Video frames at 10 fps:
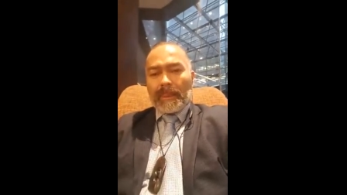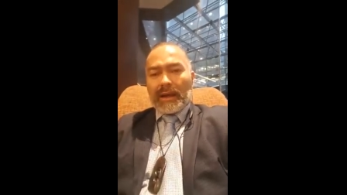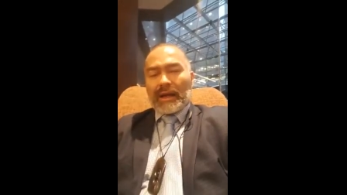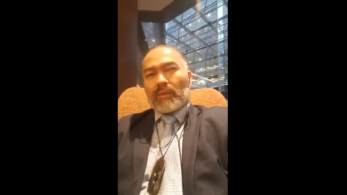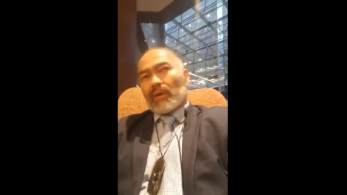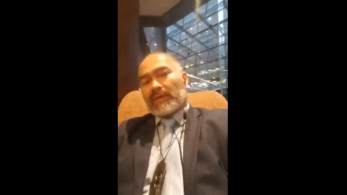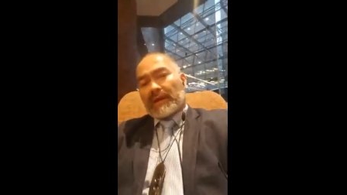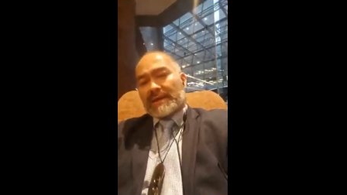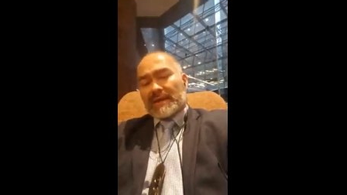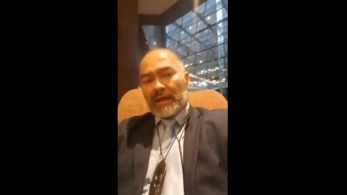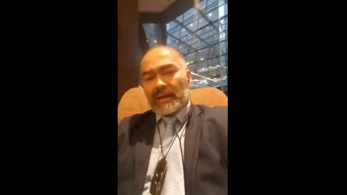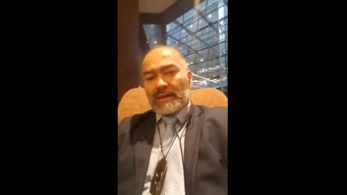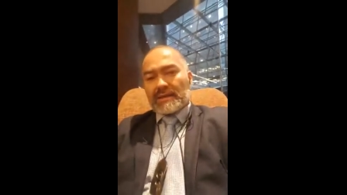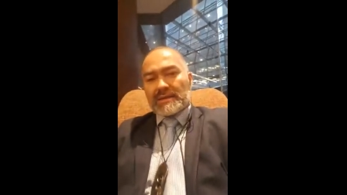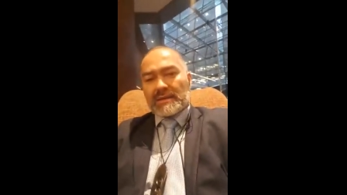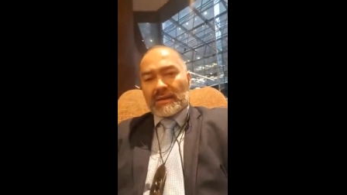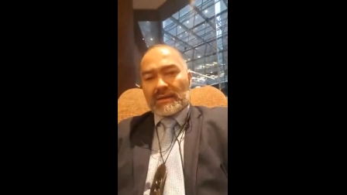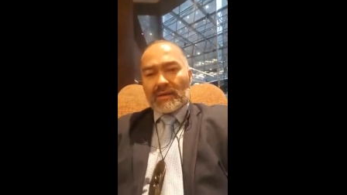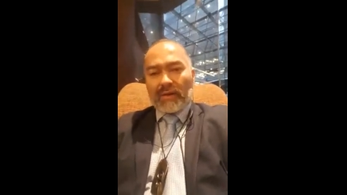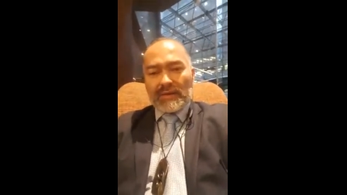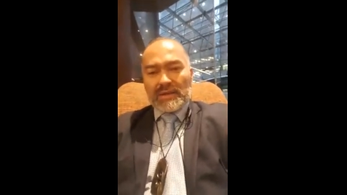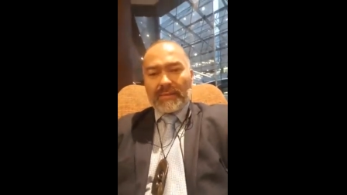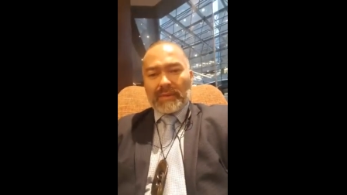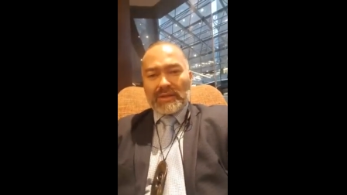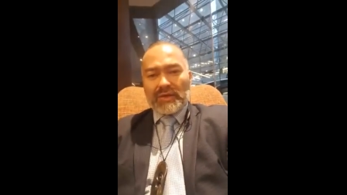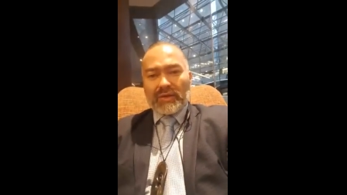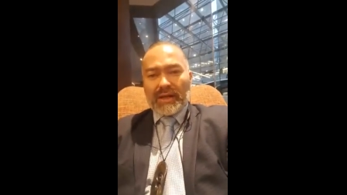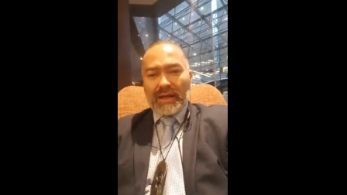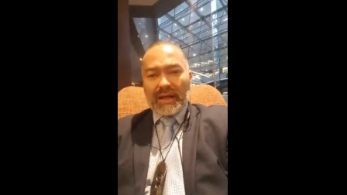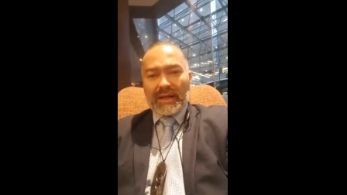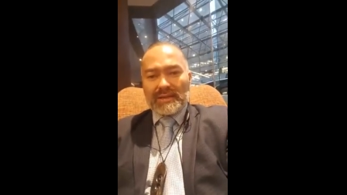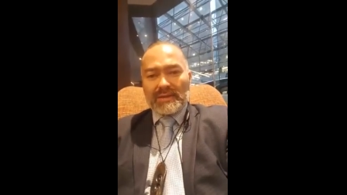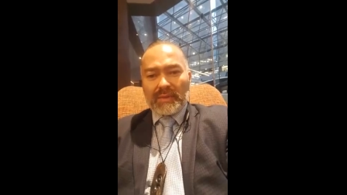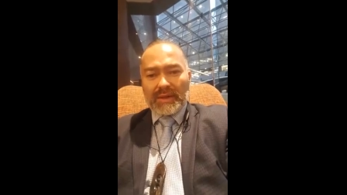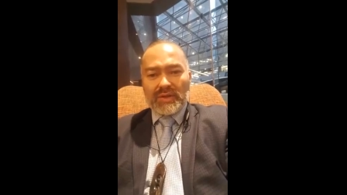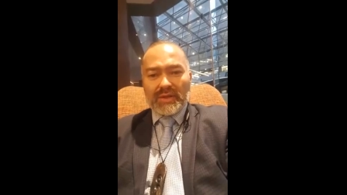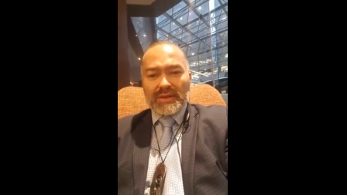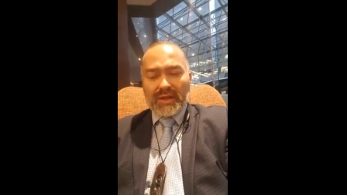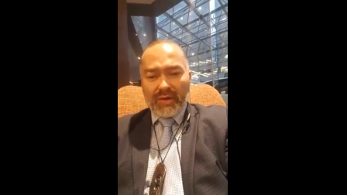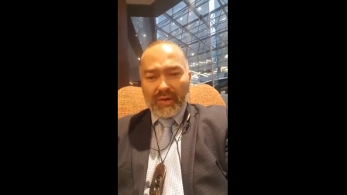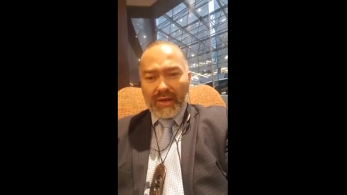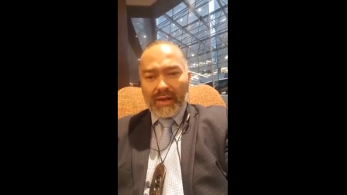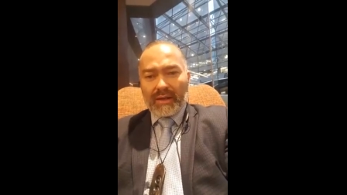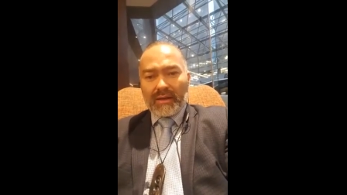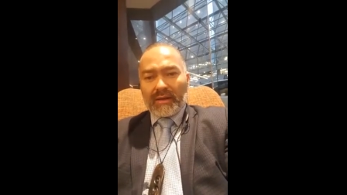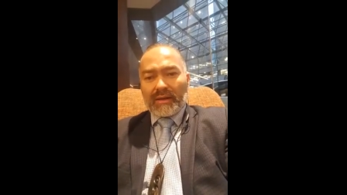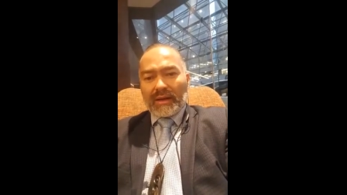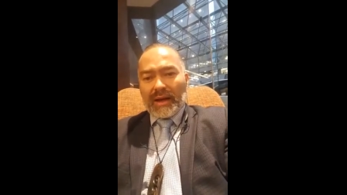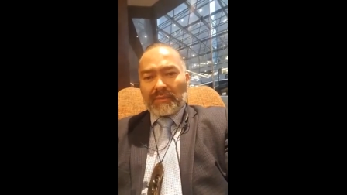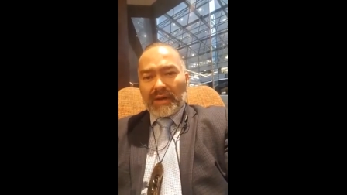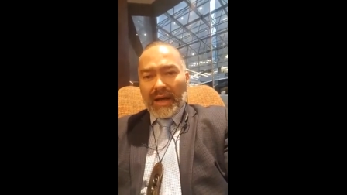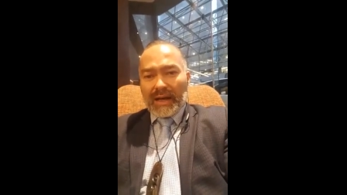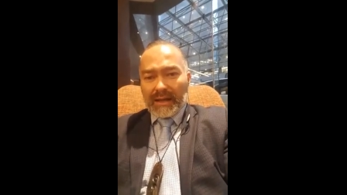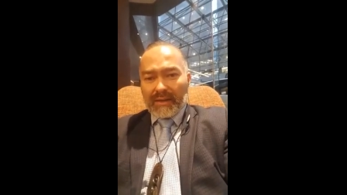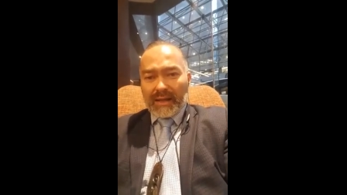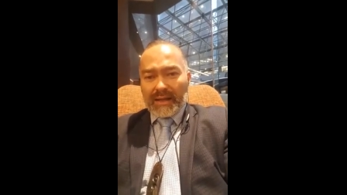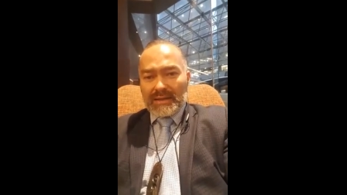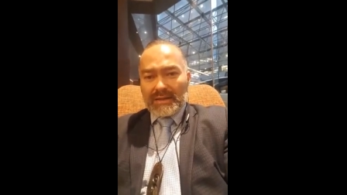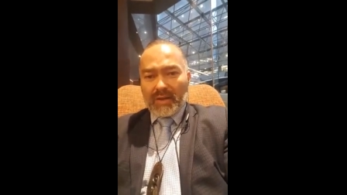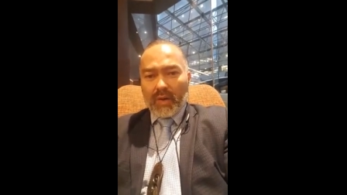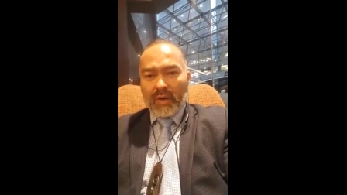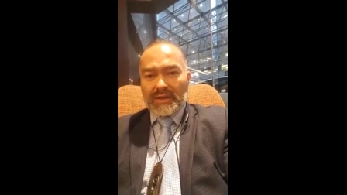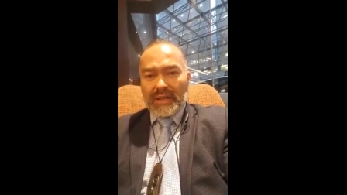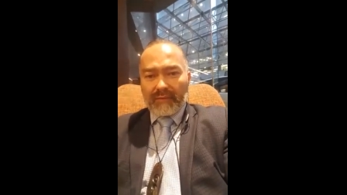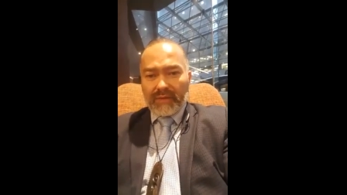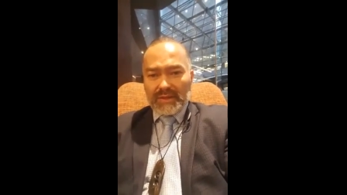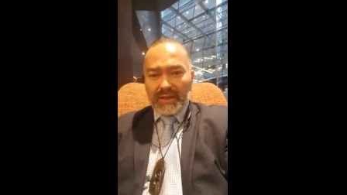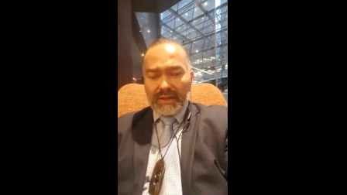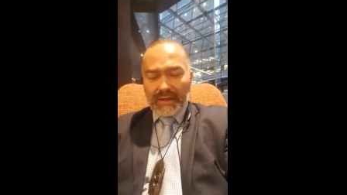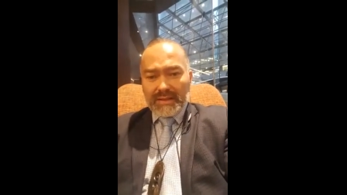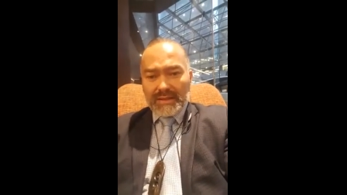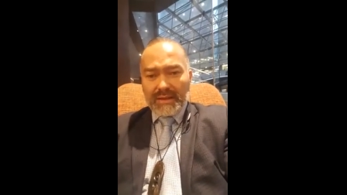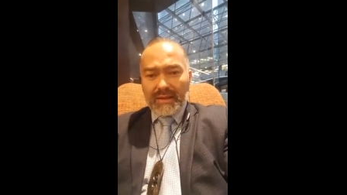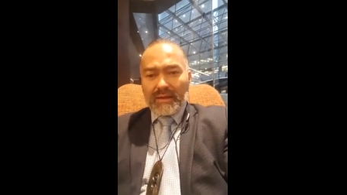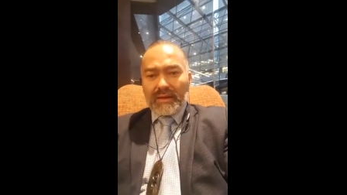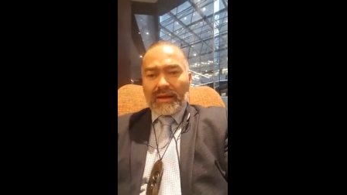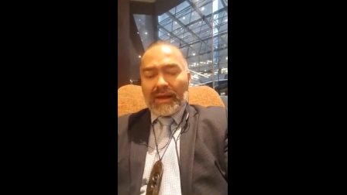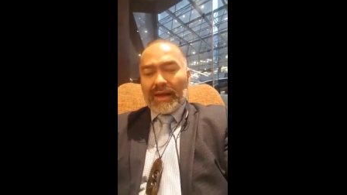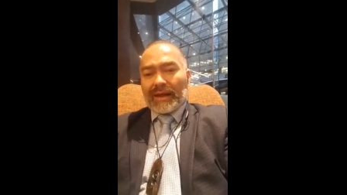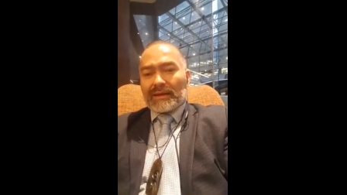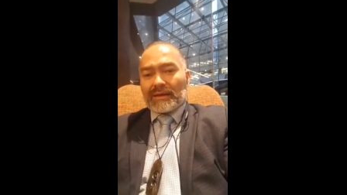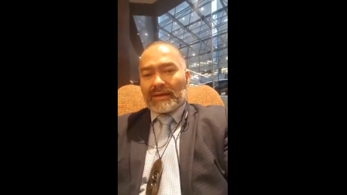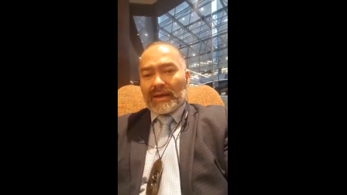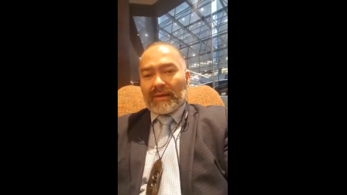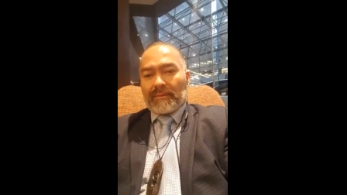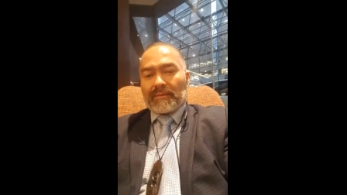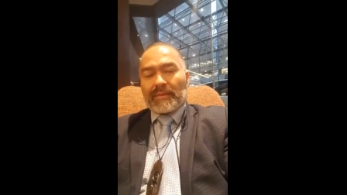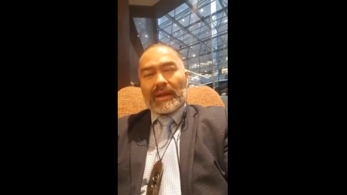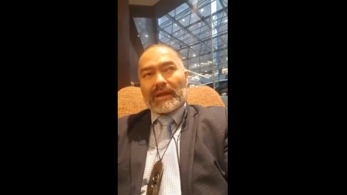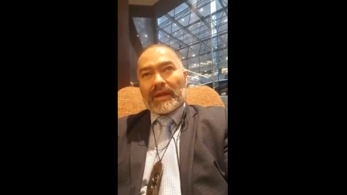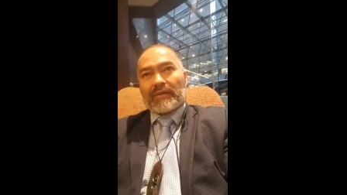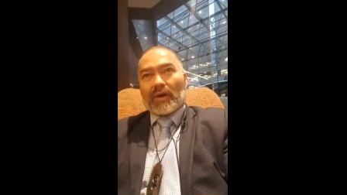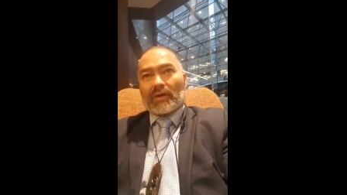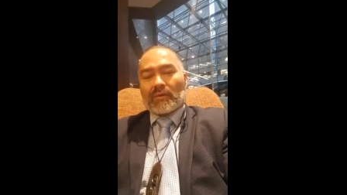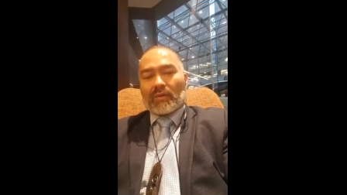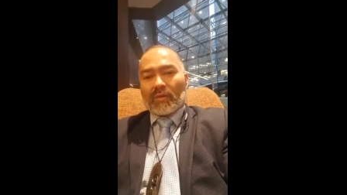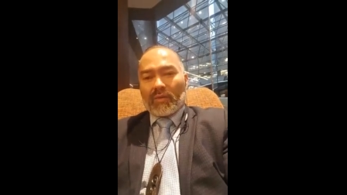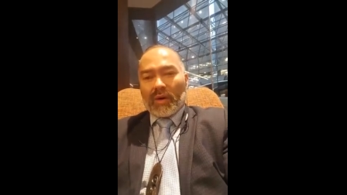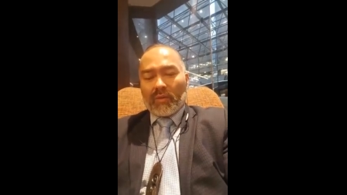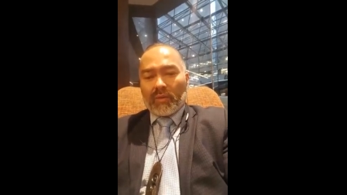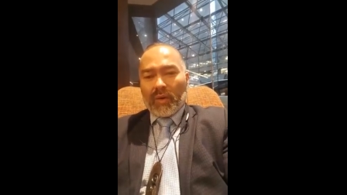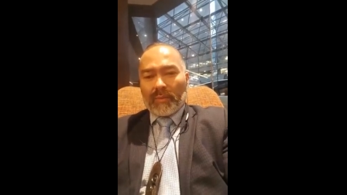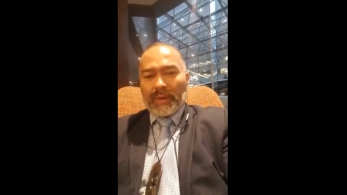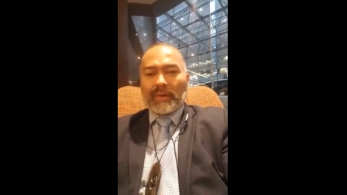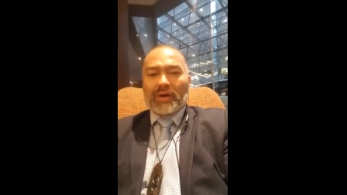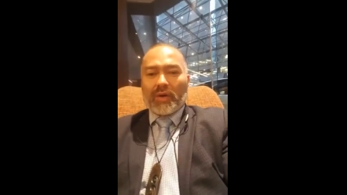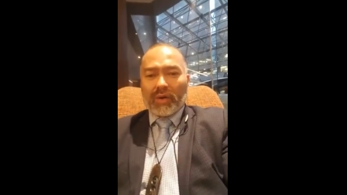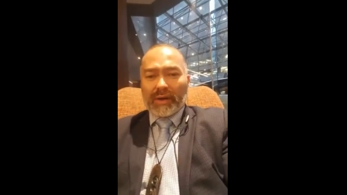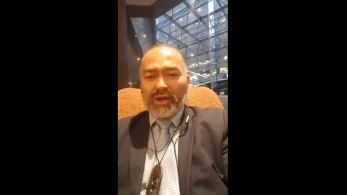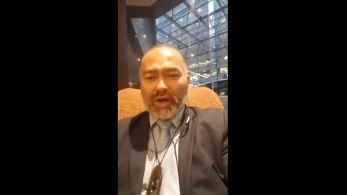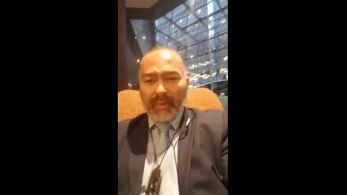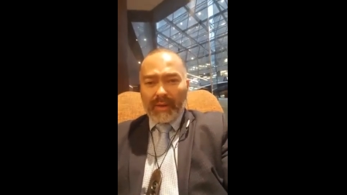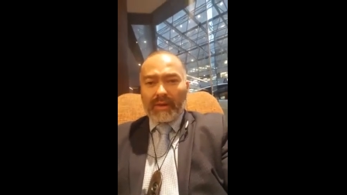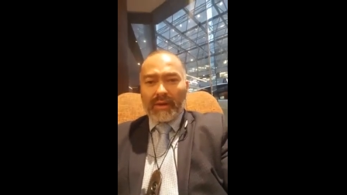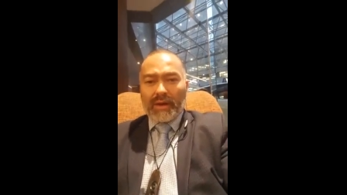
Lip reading: and what they're seeing is obviously military guards, military security guarding these quarantine facilities, and they've got what people are calling human